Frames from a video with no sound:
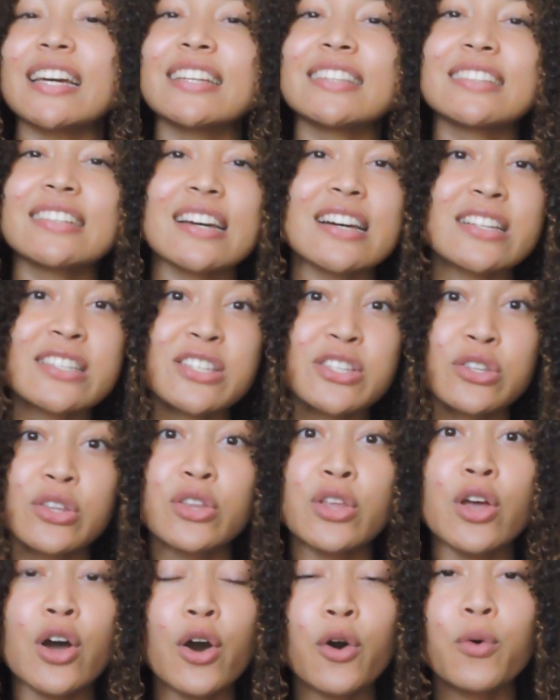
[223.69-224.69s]
It does
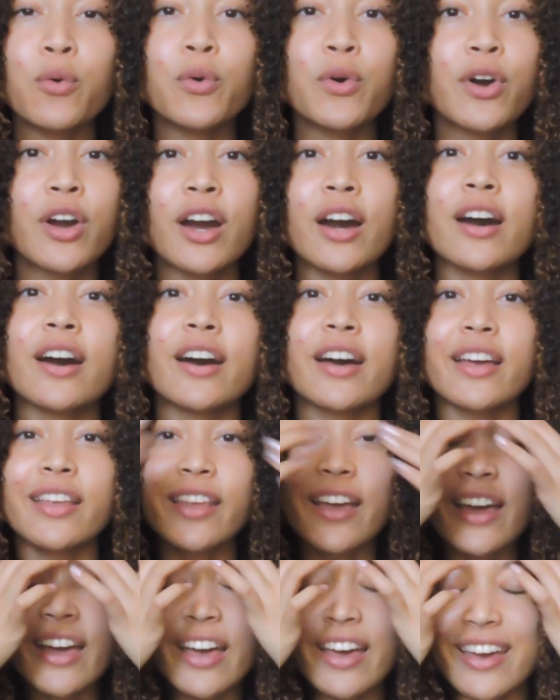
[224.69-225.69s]
no
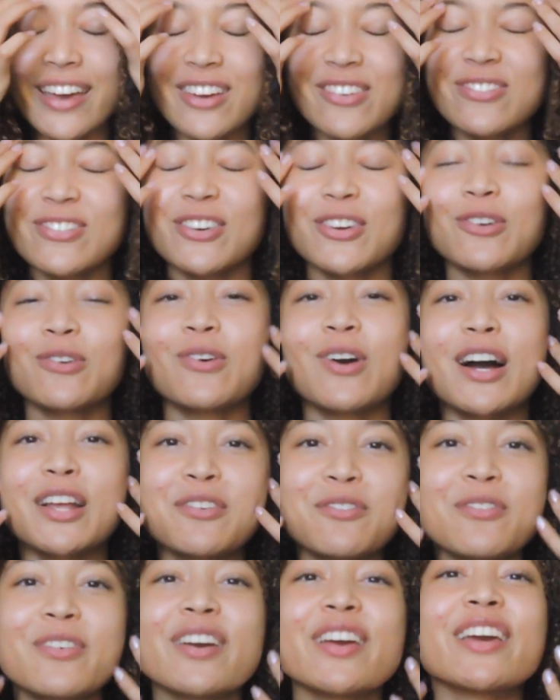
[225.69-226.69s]
good if for
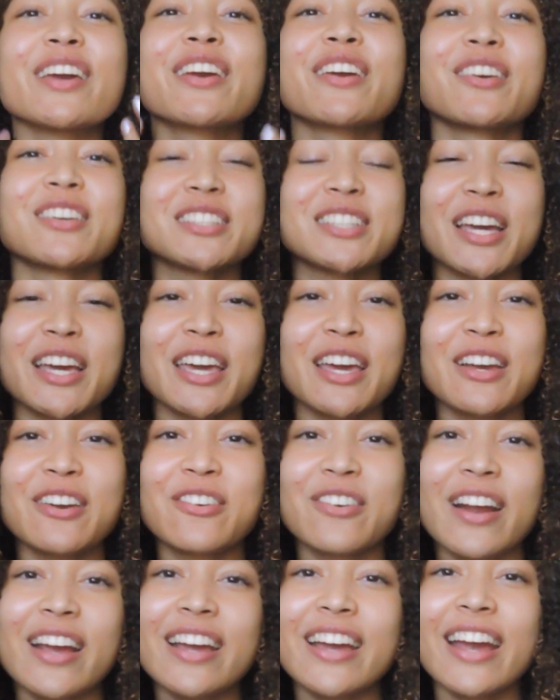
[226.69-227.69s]
1 week you're taking
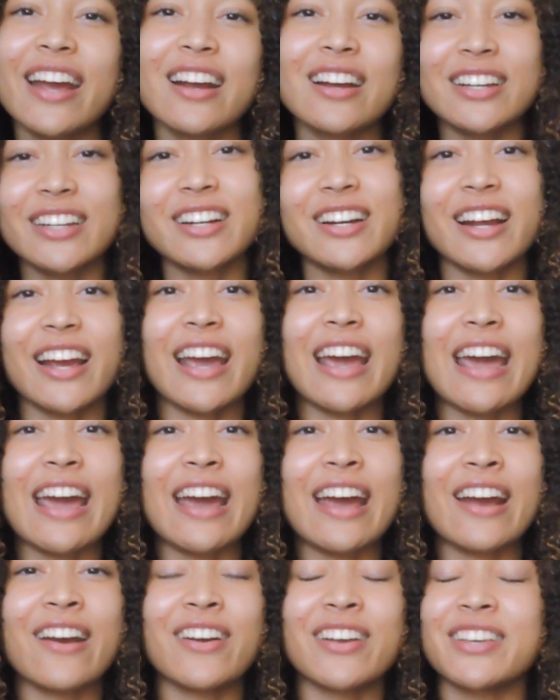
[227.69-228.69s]
great care of your
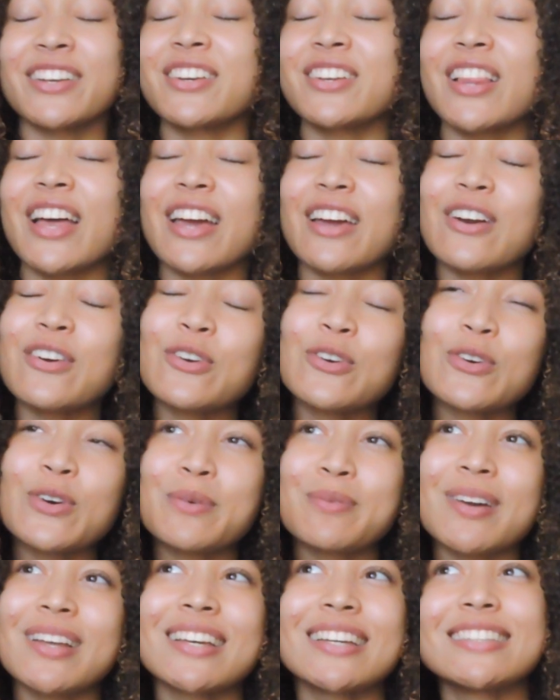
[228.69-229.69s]
hair and you're like, ooh,
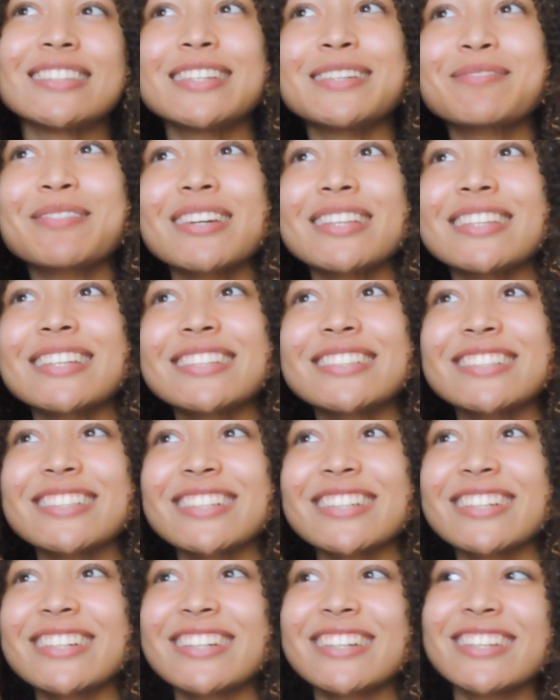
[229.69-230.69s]
I'm gonna deep
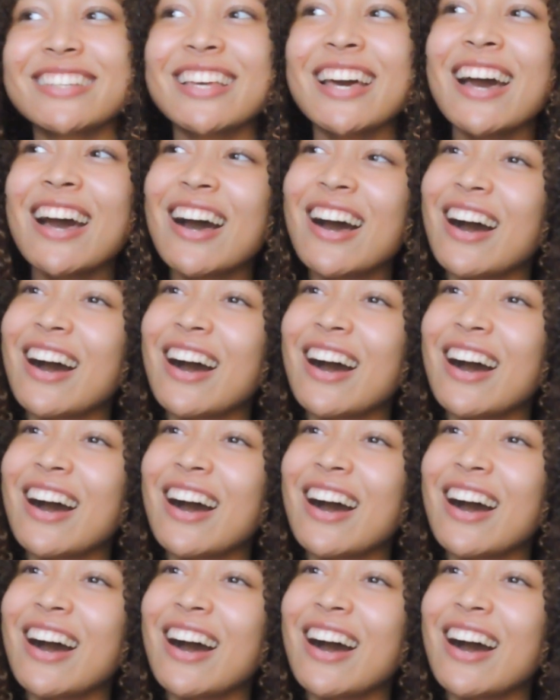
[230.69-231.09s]
condition,